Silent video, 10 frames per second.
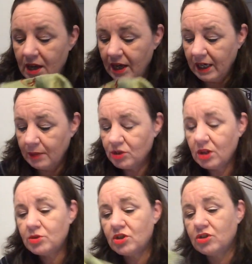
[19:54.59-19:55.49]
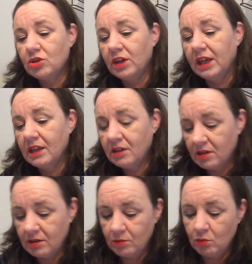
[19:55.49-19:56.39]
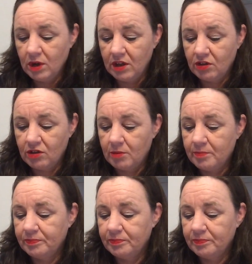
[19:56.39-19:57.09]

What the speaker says: and I'm substituting it with